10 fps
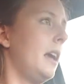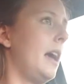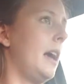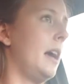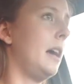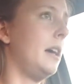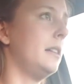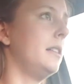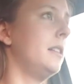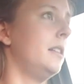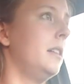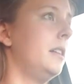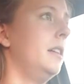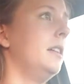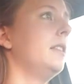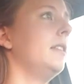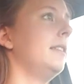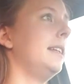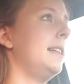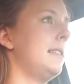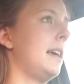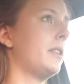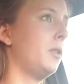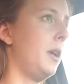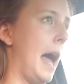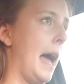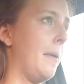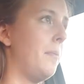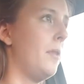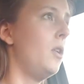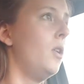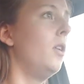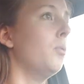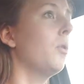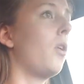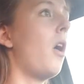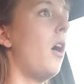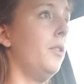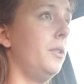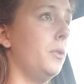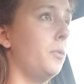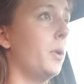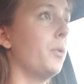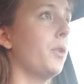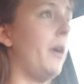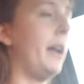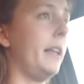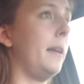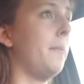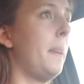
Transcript: And the lady's like, okay, we'll call you when we're ready.